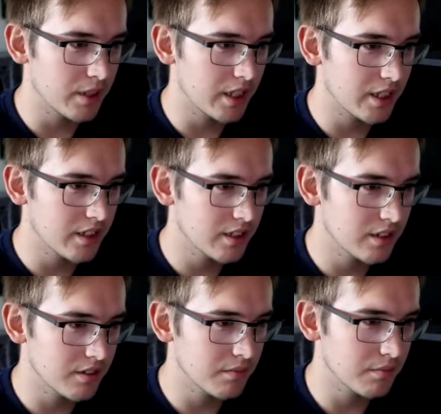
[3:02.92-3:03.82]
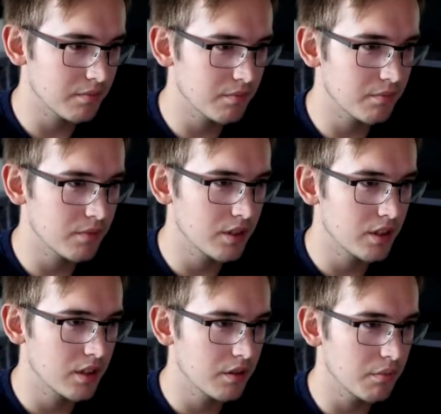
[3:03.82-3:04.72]
getting.
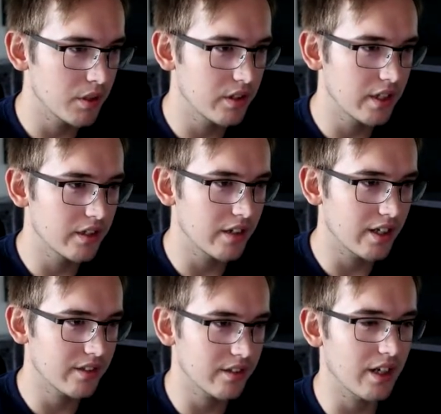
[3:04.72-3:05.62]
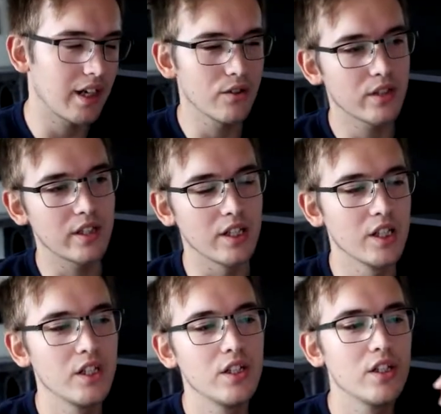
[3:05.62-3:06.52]
But then it has, okay.
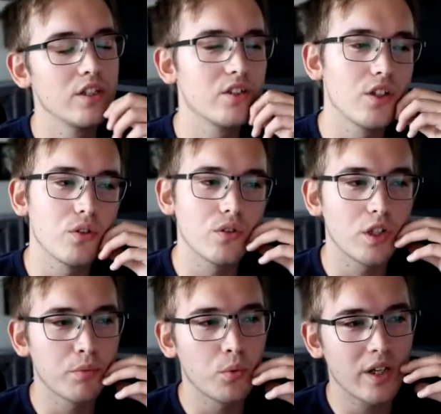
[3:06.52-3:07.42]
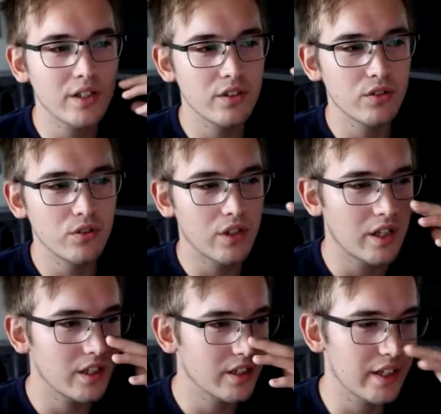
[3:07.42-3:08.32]
So number 1 you
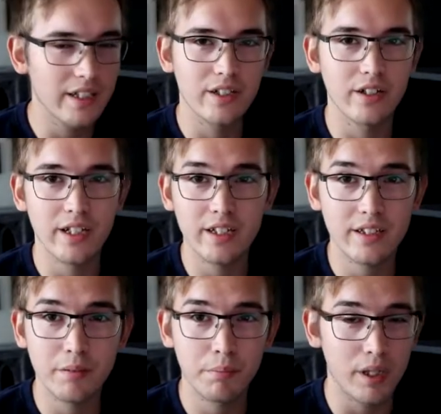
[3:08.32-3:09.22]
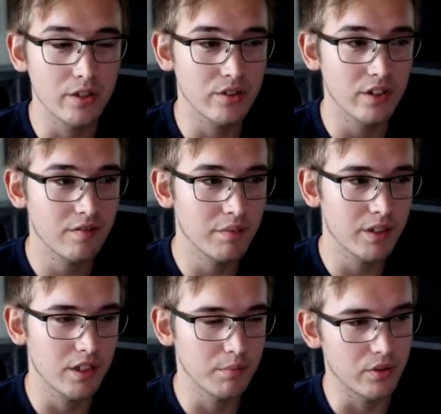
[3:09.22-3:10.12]
can connect it by yourself,
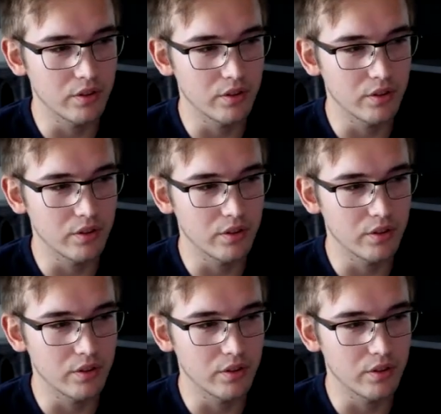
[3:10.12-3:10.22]
but I'm